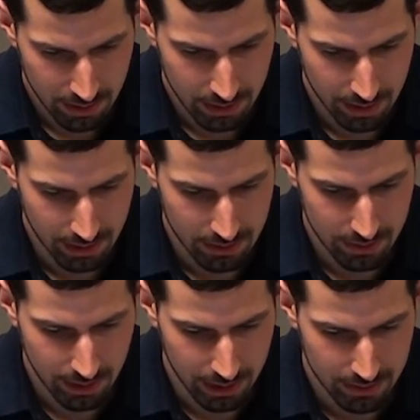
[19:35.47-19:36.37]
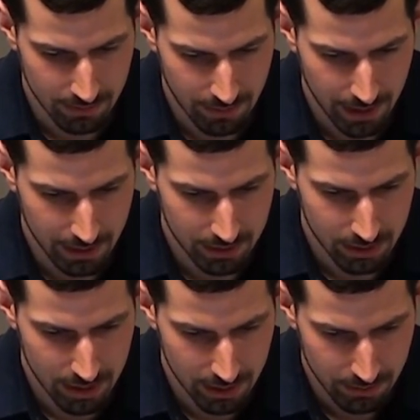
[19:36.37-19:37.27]
I can select some files
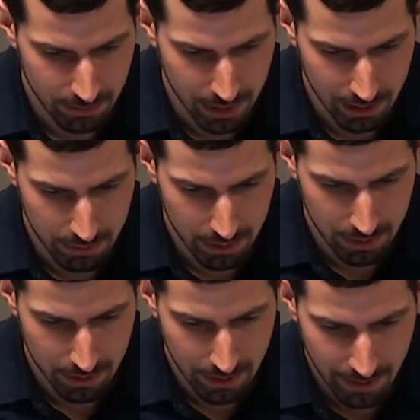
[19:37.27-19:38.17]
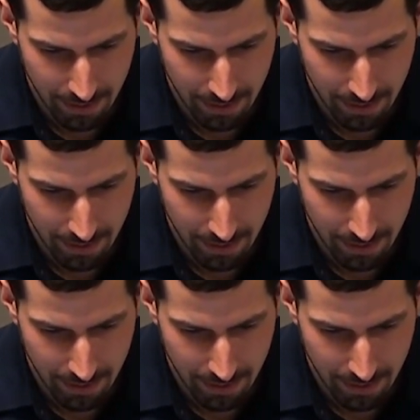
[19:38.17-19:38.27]
here from my computer.